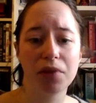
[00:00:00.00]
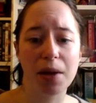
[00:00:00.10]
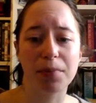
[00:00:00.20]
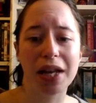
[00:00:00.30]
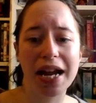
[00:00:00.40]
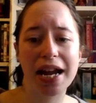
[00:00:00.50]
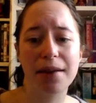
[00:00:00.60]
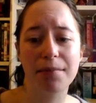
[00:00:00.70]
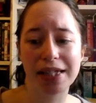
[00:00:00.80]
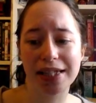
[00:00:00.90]
and play
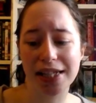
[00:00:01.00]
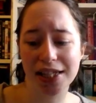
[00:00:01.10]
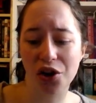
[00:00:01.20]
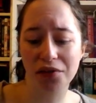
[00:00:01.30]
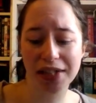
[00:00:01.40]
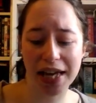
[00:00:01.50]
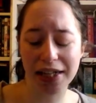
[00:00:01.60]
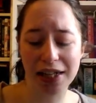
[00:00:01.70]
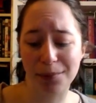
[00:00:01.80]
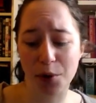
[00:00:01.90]
him as this sort of
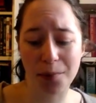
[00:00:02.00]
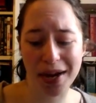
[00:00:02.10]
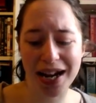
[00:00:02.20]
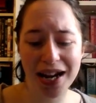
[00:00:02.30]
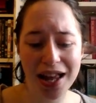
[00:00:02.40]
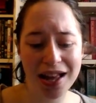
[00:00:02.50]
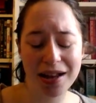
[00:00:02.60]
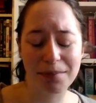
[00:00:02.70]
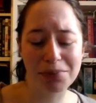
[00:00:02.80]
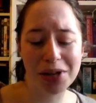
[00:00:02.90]
sad little puppy,
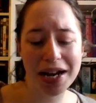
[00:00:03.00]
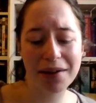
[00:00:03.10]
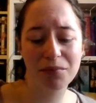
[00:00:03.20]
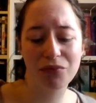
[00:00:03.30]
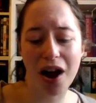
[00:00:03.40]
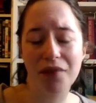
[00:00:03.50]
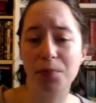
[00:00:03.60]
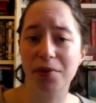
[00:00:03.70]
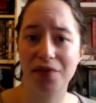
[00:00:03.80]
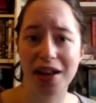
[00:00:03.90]
and play him
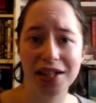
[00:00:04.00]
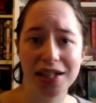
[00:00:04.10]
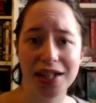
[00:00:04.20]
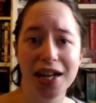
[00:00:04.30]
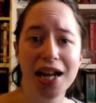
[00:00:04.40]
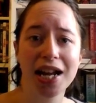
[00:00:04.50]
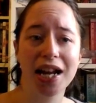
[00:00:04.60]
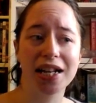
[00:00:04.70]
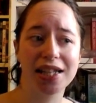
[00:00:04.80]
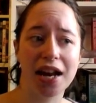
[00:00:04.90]
rather pathetically,
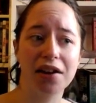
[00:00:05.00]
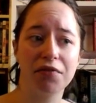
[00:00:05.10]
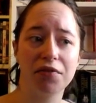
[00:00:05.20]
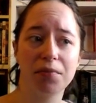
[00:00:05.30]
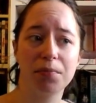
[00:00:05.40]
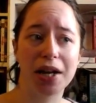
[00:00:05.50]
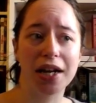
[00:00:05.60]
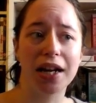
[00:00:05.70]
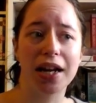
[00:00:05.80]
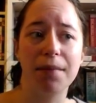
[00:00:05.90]
instead of
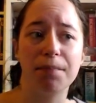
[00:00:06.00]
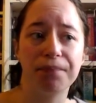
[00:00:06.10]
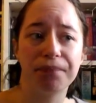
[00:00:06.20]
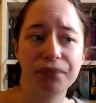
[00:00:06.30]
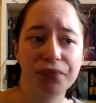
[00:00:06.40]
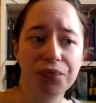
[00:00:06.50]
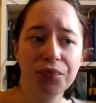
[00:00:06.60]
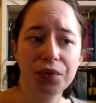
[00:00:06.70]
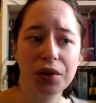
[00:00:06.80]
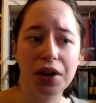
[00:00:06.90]
playing him
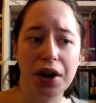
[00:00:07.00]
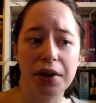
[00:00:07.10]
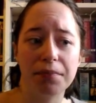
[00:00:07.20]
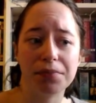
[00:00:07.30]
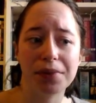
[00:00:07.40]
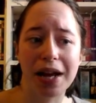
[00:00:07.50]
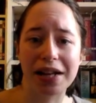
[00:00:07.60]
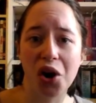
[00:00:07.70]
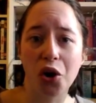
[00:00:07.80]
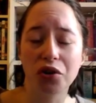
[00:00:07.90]

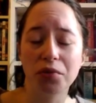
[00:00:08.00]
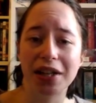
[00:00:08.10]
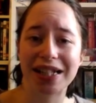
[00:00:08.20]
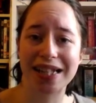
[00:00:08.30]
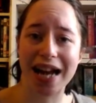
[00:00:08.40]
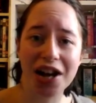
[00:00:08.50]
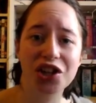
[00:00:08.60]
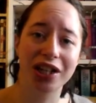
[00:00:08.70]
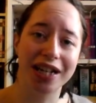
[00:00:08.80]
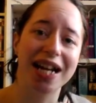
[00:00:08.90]
as horrible as he
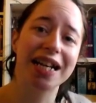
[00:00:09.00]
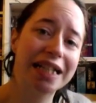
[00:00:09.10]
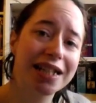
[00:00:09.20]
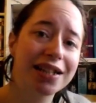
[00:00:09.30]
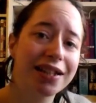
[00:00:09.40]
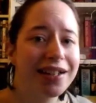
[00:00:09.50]
actually is,